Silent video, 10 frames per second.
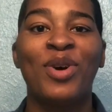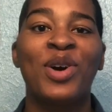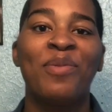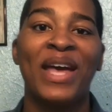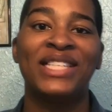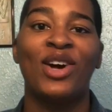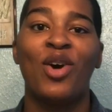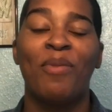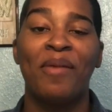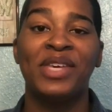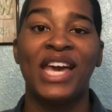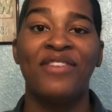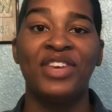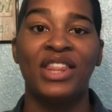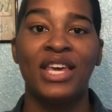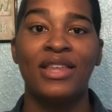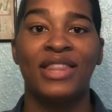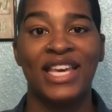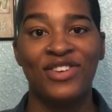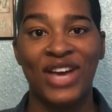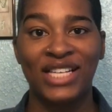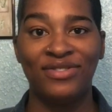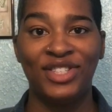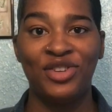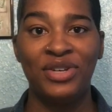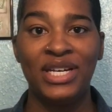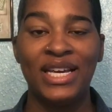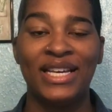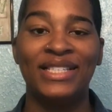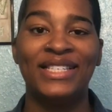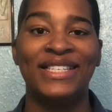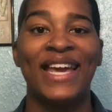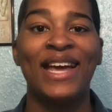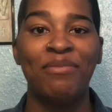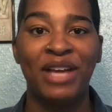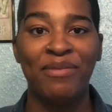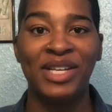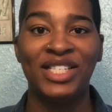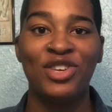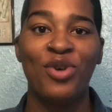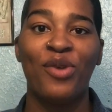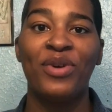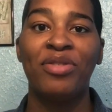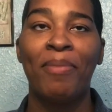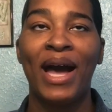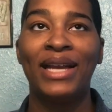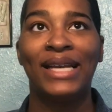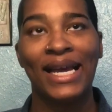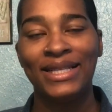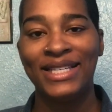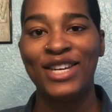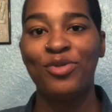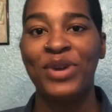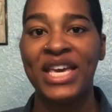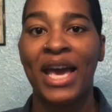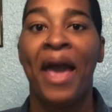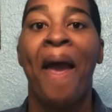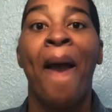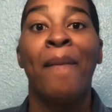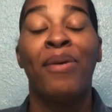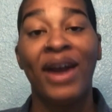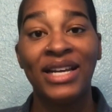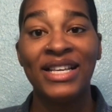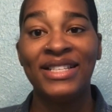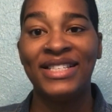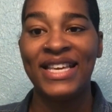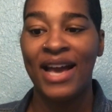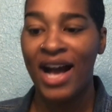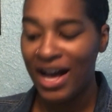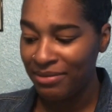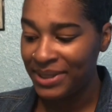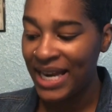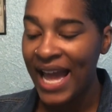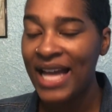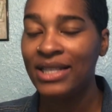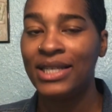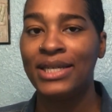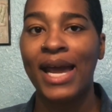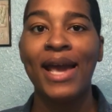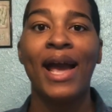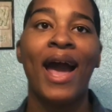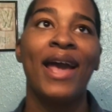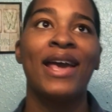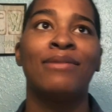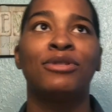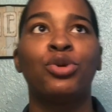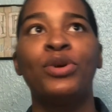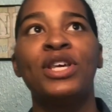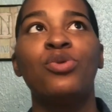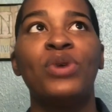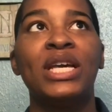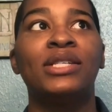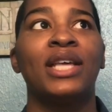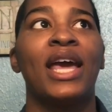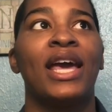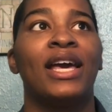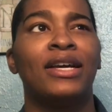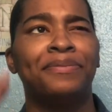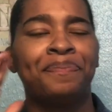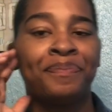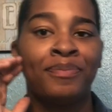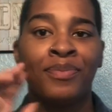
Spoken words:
welcome back to All Mommy Everything. Thank you guys for tuning in. Today I'm coming to you all with my 19-week pregnancy update. Today I am 20 weeks and